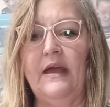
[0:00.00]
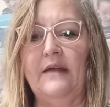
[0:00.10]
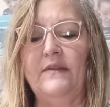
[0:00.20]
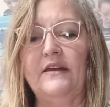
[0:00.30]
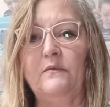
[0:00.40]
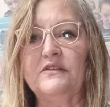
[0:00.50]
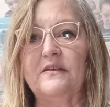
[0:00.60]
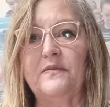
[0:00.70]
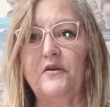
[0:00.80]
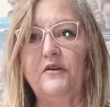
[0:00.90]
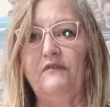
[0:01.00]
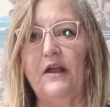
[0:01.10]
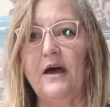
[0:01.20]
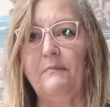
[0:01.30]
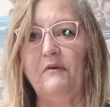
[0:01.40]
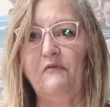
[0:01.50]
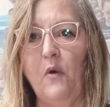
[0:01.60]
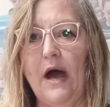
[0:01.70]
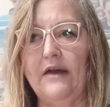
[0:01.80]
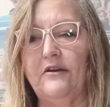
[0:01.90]
and then it was 1/3 of a cup of
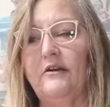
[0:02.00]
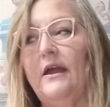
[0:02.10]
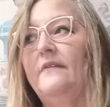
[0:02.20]
water.